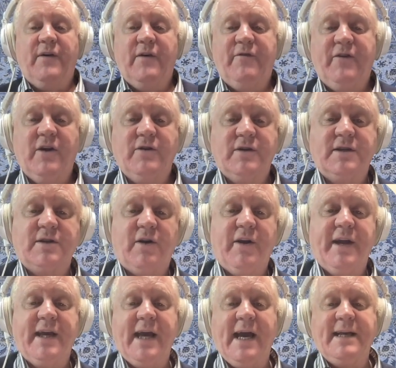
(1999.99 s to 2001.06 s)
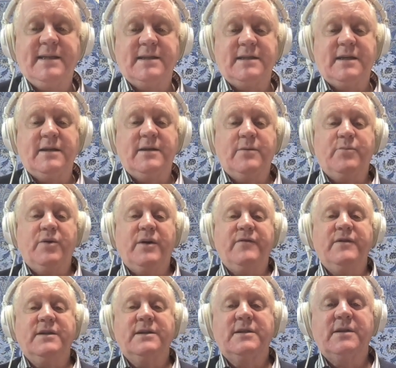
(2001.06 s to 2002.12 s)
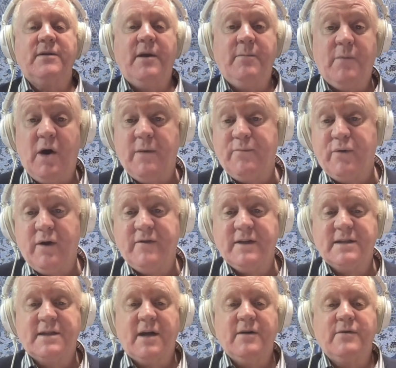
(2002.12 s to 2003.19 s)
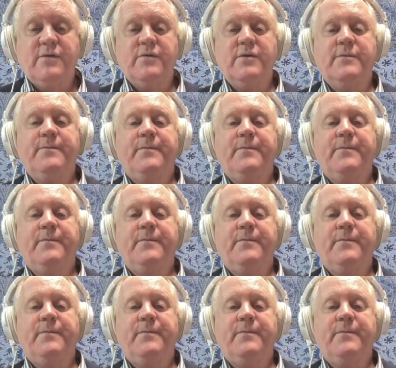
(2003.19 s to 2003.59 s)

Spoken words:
focus on against in my previous tone group.